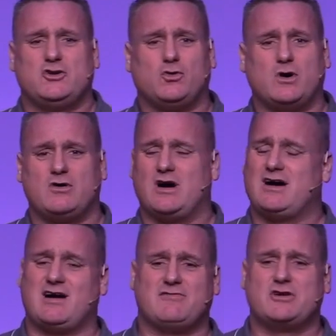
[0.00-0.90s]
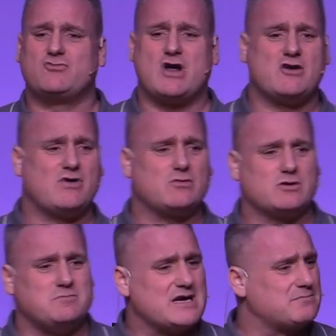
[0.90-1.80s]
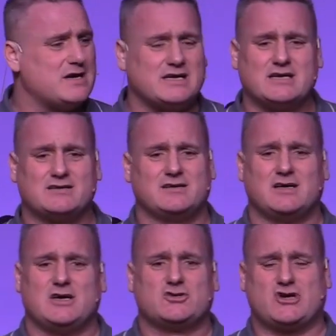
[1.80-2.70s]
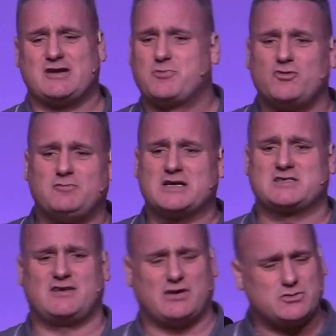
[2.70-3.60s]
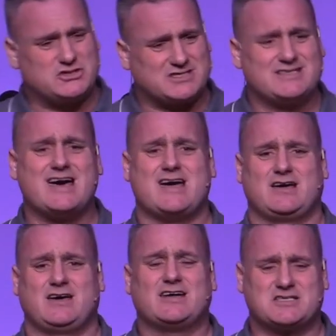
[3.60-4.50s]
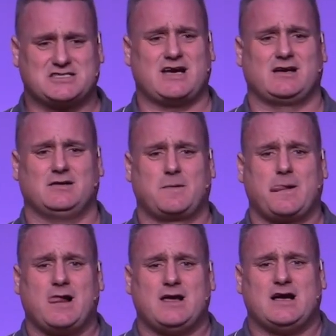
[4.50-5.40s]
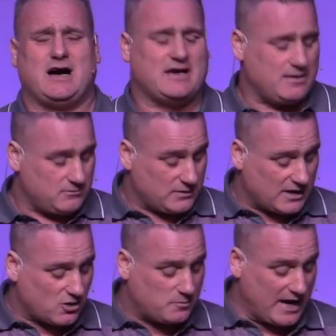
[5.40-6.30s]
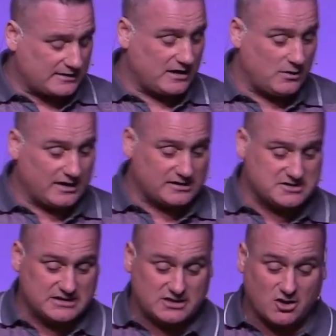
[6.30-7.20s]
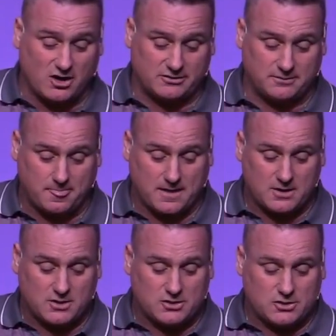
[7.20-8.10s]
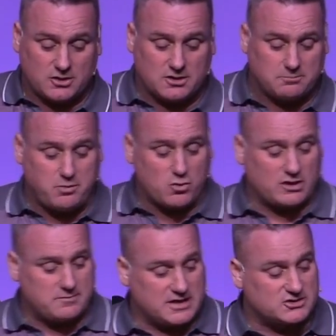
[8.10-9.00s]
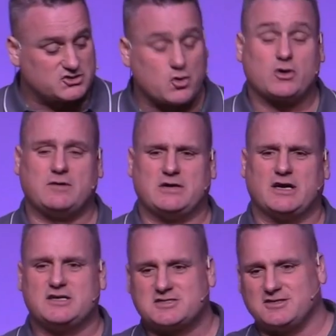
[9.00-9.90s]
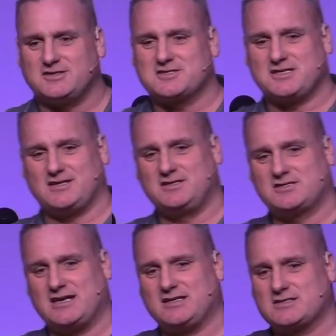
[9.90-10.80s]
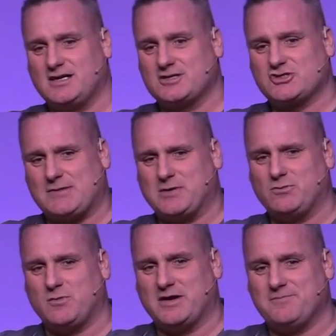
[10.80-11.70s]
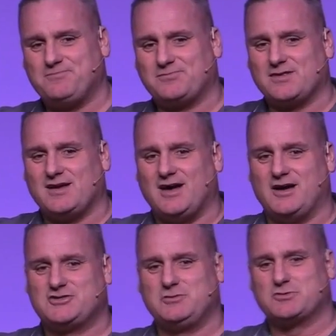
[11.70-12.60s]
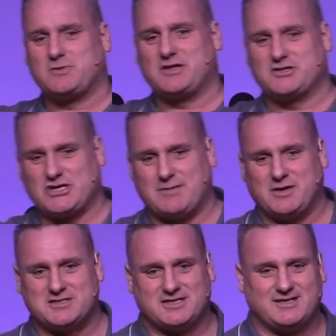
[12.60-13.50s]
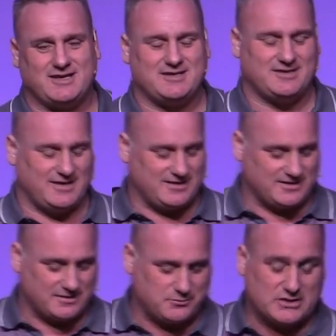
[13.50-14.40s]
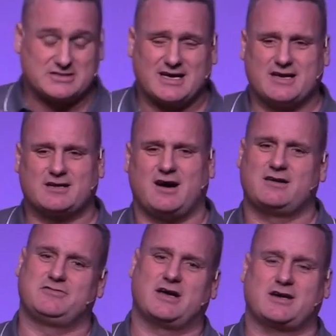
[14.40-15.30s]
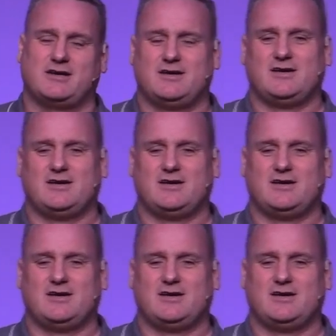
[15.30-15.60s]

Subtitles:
no having to run around and make money and try to prove myself. I was just there, in a cell. And when I look back now, I can see God poking me and stoking me, and he sent this little chaplain woman, and she was one of the chaplains in the prison there in Cardiff, Nick,